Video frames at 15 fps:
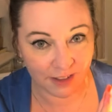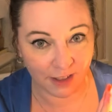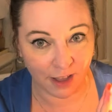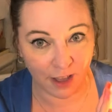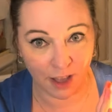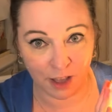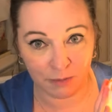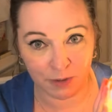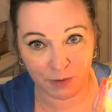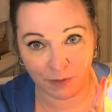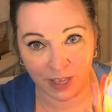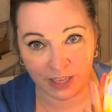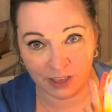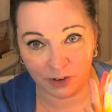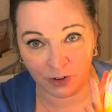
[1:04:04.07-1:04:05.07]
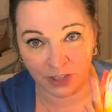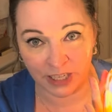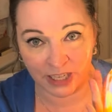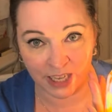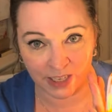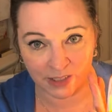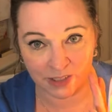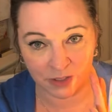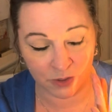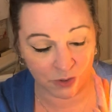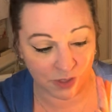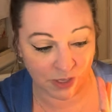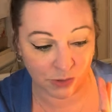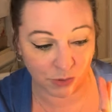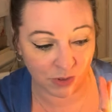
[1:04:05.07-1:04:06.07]
um, if I could only get two,
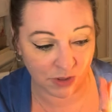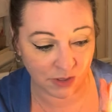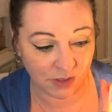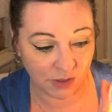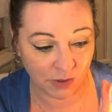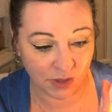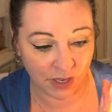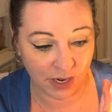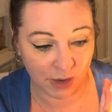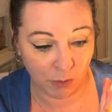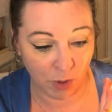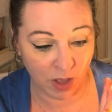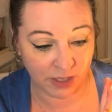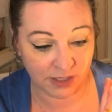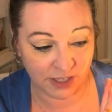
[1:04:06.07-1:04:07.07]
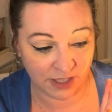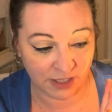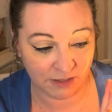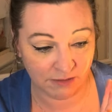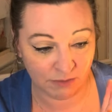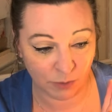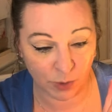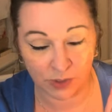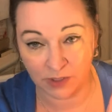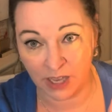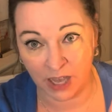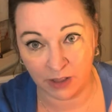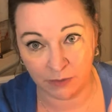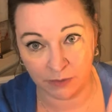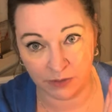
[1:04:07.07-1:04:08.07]
these were the two that I wanted, was
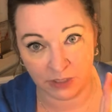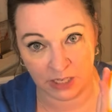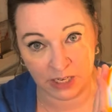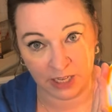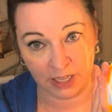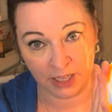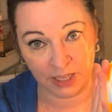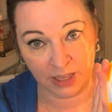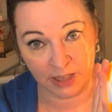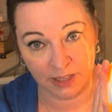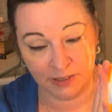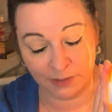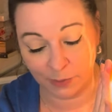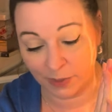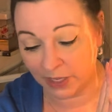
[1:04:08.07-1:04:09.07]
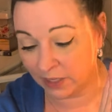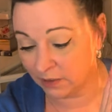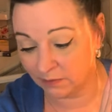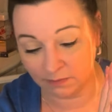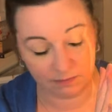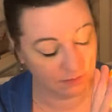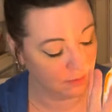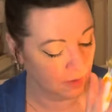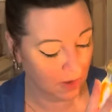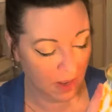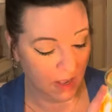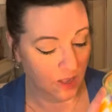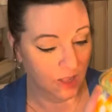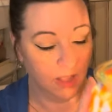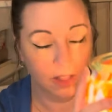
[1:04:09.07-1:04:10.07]
Calaverita and this one.
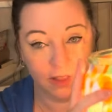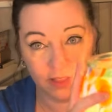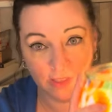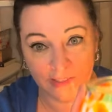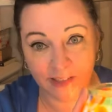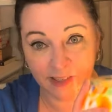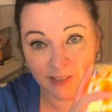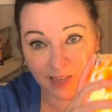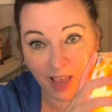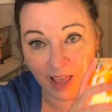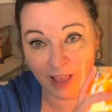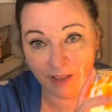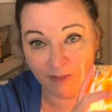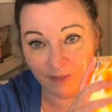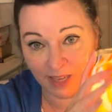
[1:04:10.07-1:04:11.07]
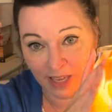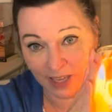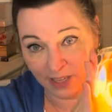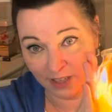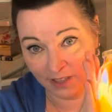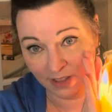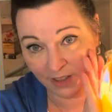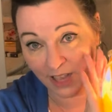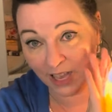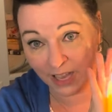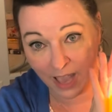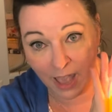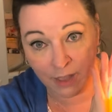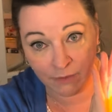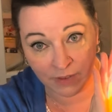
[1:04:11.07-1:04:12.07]
This is heavy like
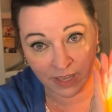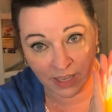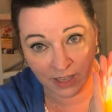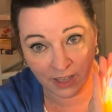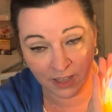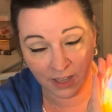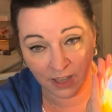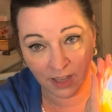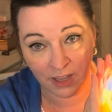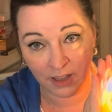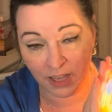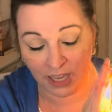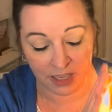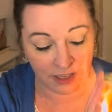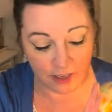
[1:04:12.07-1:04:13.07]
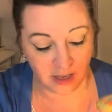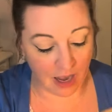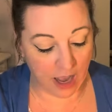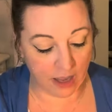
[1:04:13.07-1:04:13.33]
heavy. Like,